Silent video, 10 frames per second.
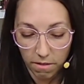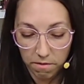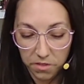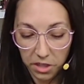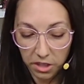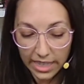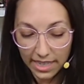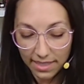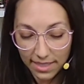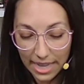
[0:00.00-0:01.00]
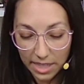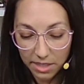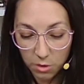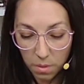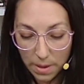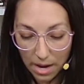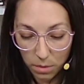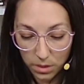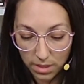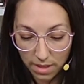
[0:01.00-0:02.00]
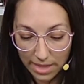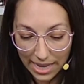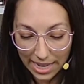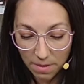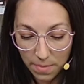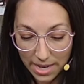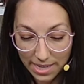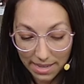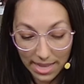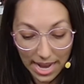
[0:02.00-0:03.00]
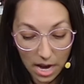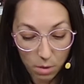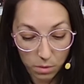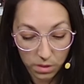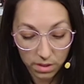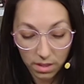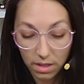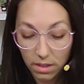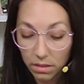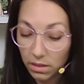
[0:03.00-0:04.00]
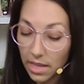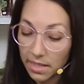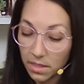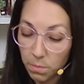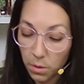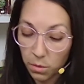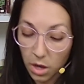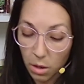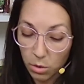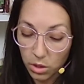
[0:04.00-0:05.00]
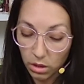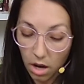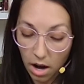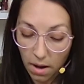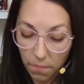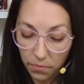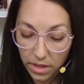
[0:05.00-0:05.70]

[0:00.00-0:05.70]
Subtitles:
Fury said to a mouse that he met in the house, Let us both go to law.